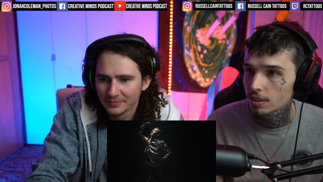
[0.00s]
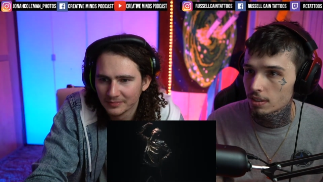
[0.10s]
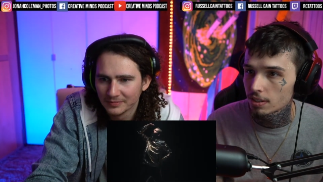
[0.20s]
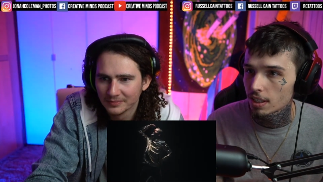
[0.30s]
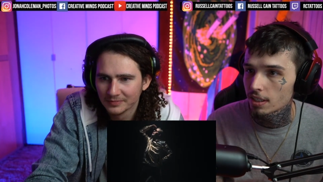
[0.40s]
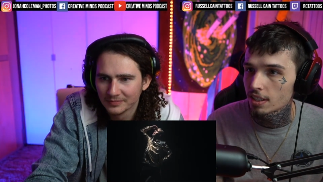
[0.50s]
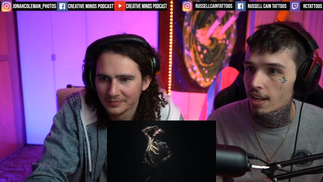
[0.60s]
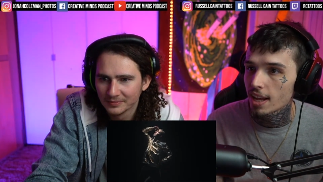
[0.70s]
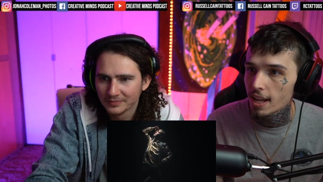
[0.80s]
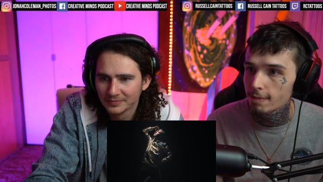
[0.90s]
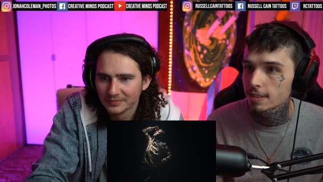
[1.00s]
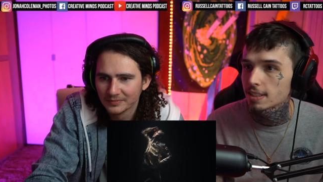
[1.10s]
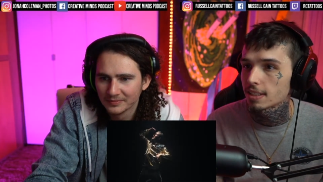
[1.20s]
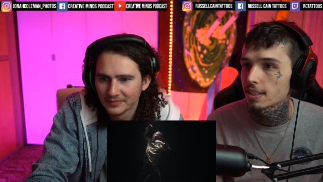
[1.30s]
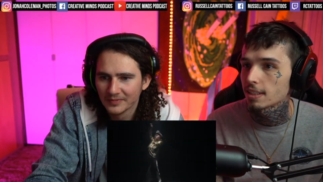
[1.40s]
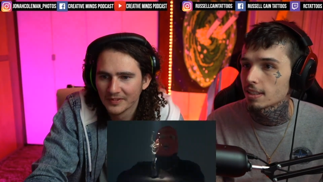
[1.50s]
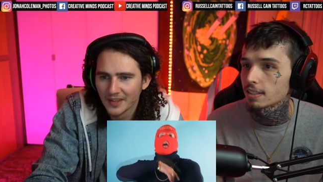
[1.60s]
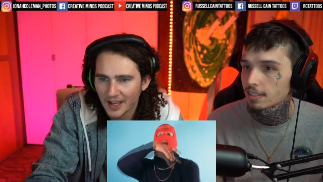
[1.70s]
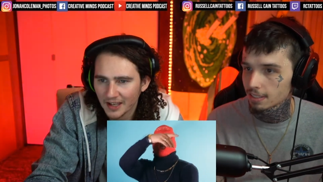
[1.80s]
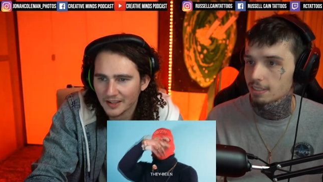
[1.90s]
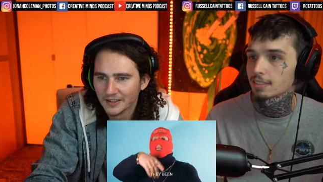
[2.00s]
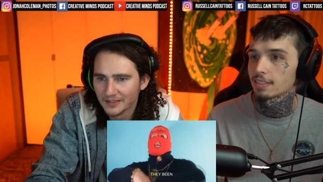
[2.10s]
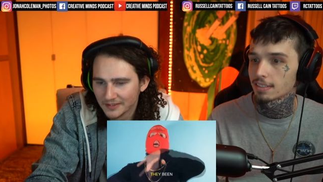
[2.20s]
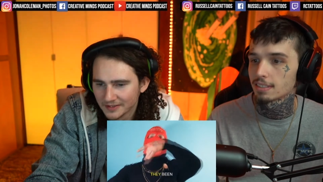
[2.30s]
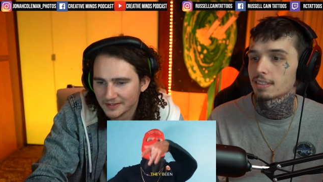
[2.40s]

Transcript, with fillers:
Speaker 1: town you'll ever see. Hey.